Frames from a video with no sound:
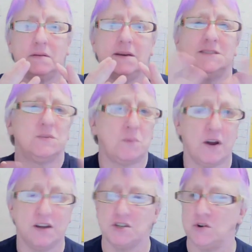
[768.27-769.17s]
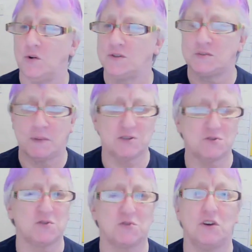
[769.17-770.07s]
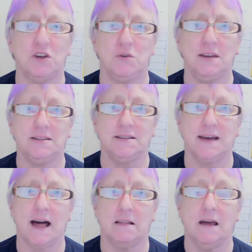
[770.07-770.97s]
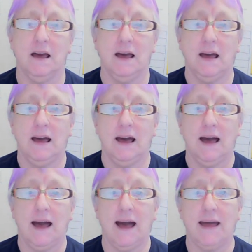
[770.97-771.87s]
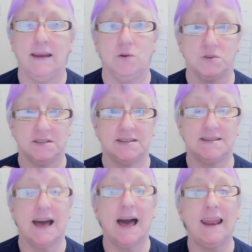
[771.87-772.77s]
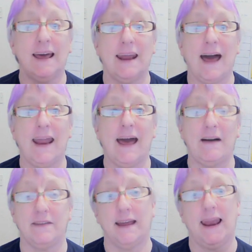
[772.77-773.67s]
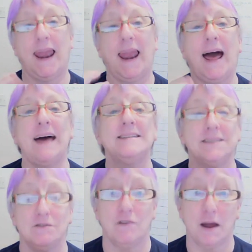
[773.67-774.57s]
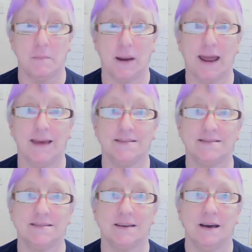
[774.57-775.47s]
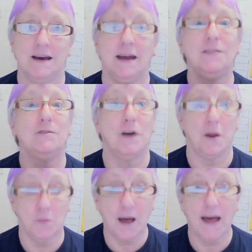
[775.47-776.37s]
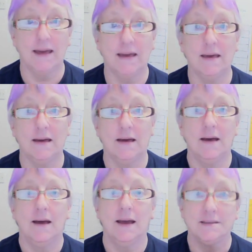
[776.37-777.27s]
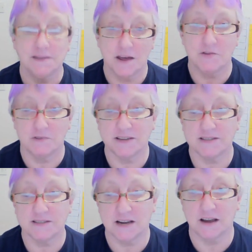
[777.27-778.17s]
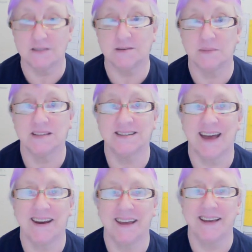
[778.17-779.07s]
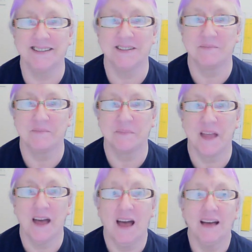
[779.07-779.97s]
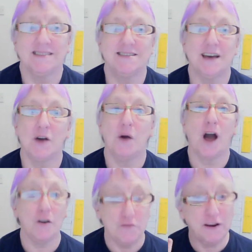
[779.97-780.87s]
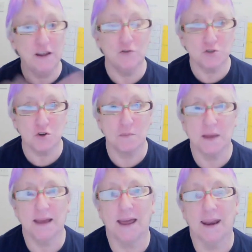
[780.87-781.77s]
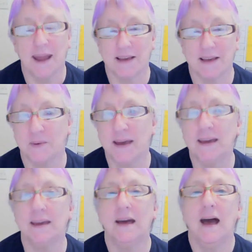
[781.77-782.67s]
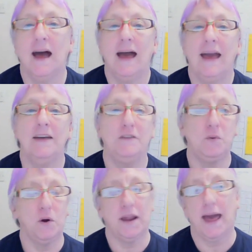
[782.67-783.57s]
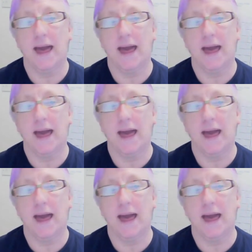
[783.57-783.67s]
inspirational or special story you need to tell. And in order to tell it and have it land in the right place in the right way is another reason to learn some of these techniques. So hopefully you'll join me again next week. If you want